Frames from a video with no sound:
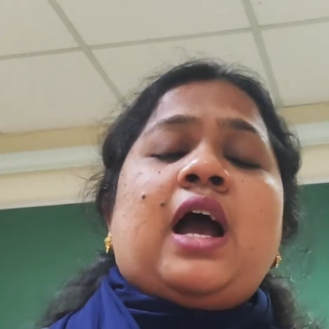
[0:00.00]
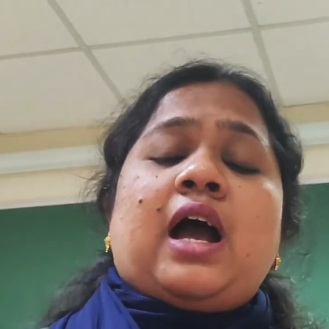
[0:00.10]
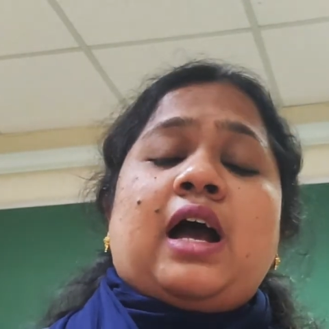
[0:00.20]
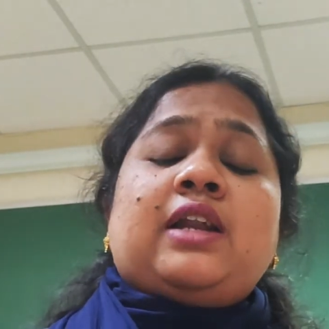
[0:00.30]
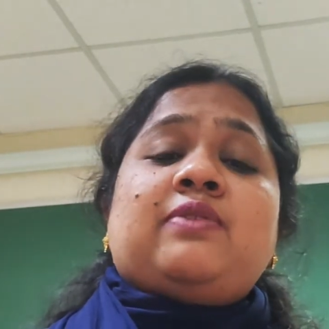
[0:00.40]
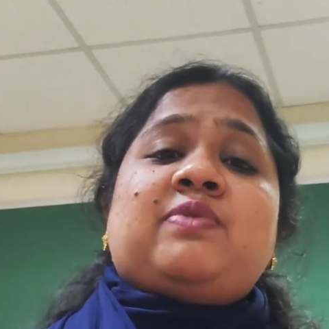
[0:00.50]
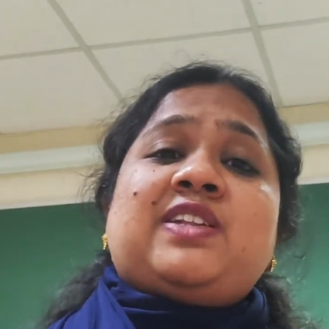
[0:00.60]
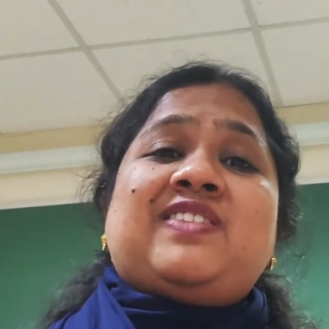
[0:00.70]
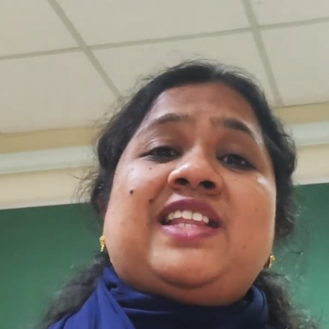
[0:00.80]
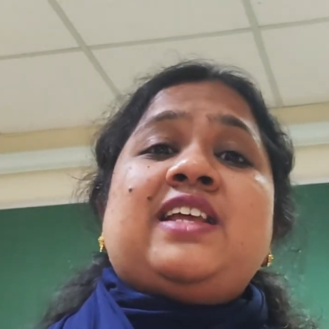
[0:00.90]
and
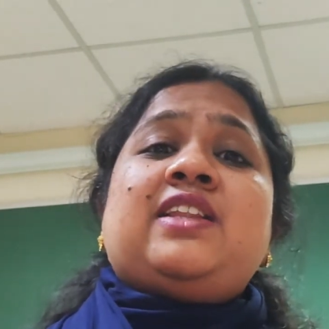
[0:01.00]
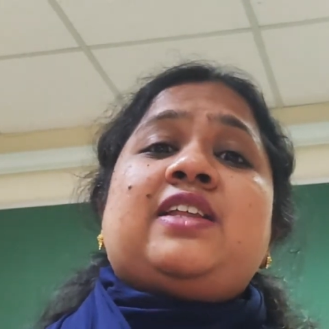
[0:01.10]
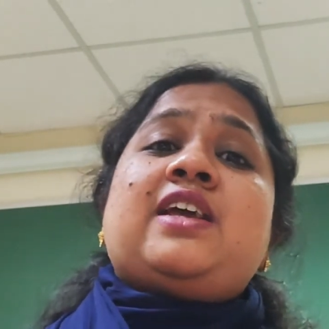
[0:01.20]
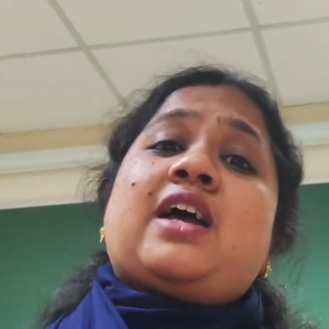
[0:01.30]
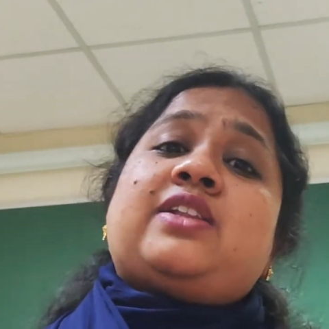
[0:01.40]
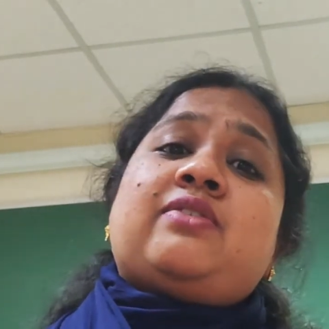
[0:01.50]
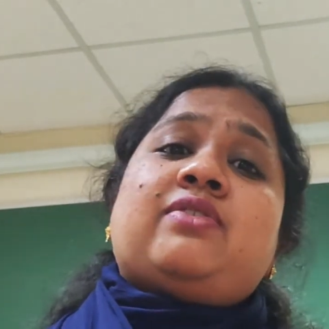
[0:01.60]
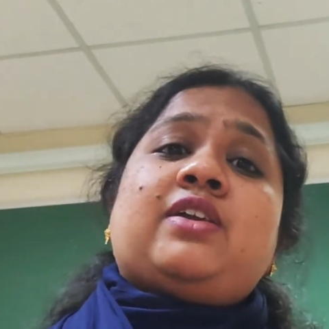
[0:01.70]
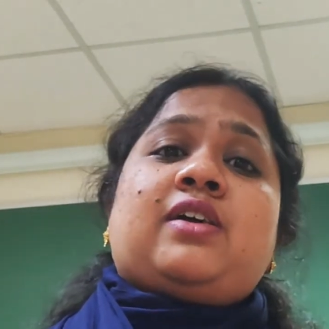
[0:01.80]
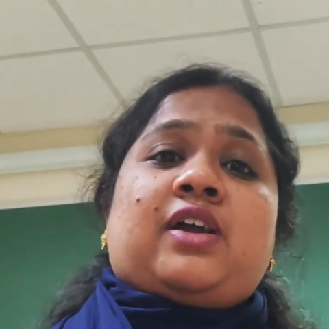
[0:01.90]
within the
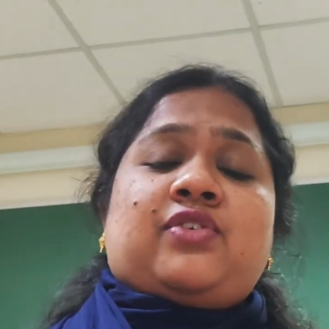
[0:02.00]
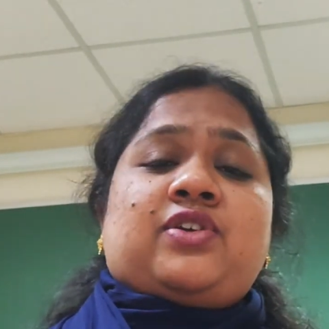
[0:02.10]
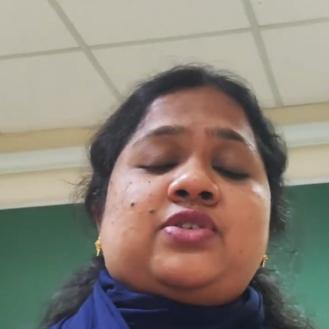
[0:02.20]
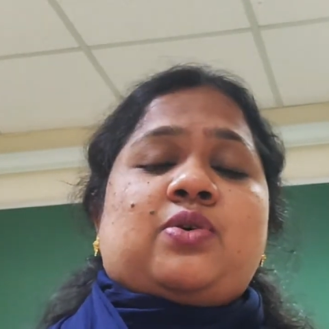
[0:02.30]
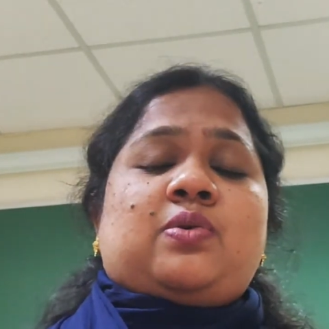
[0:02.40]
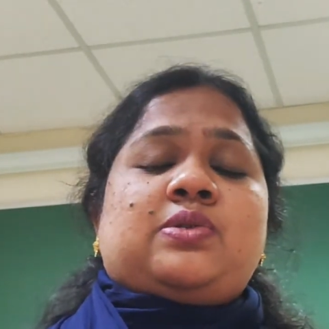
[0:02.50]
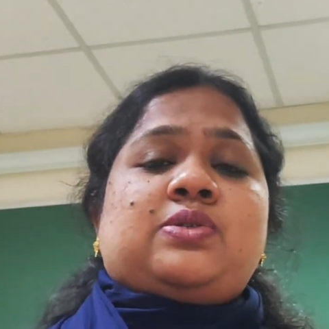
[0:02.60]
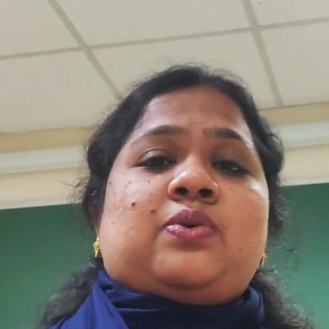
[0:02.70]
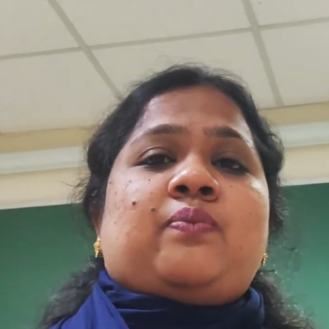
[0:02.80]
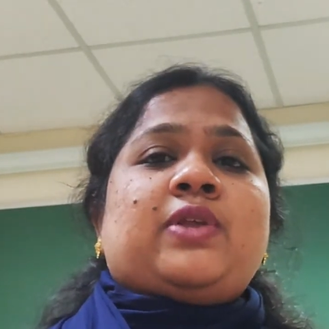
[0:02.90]
different countries
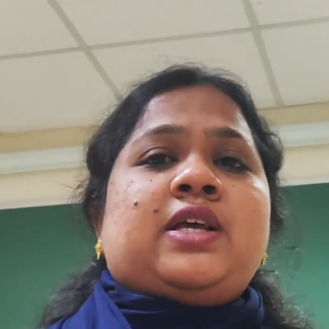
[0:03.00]
also.